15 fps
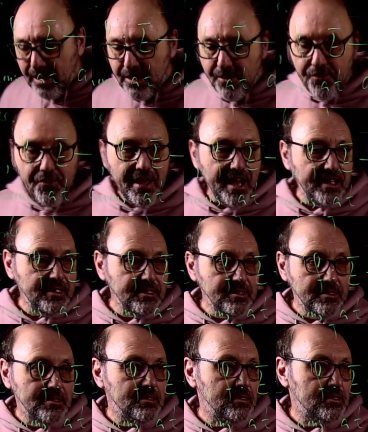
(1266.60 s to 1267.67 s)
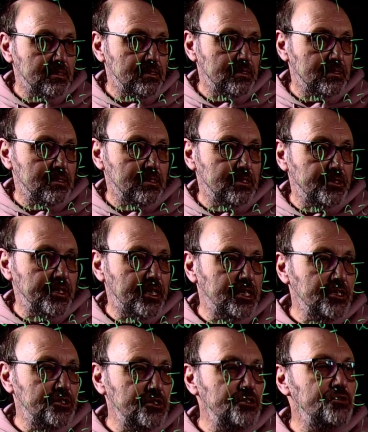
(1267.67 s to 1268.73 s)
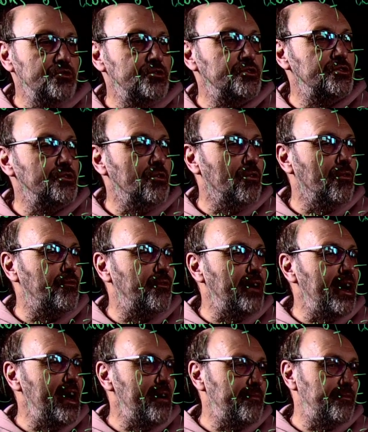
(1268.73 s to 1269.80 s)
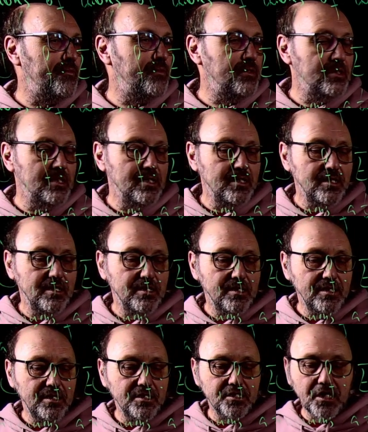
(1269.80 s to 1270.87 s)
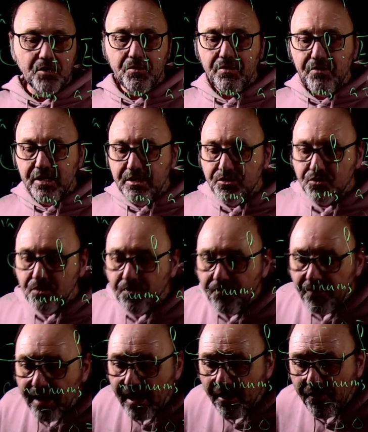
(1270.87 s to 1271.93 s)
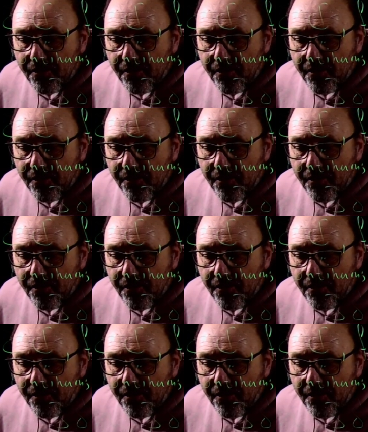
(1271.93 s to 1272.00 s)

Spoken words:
Then the continuity of f is equivalent to the fact